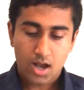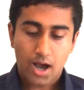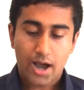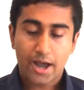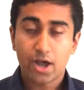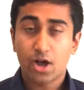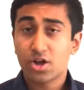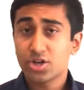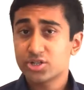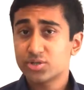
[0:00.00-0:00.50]

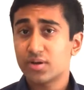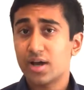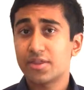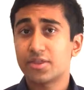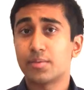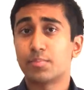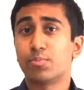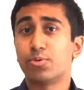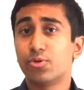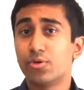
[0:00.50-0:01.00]
I also had
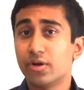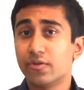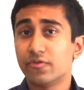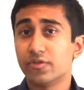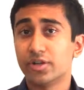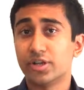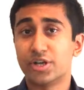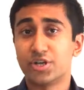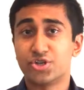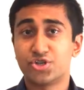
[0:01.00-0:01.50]
the
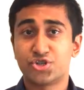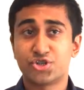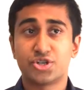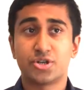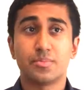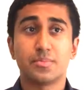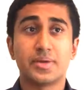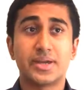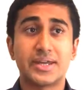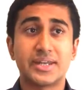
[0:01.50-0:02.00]
privilege
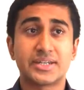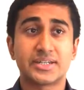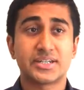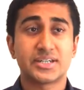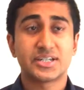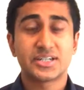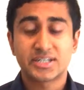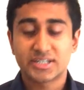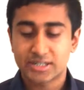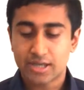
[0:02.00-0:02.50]
to
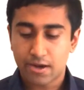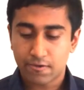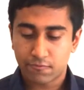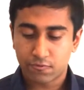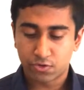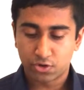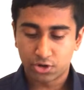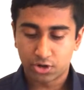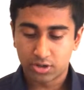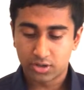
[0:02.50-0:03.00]
meet
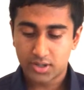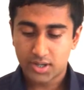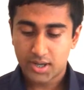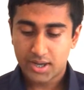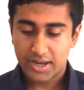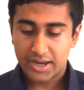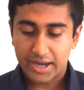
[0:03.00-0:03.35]
several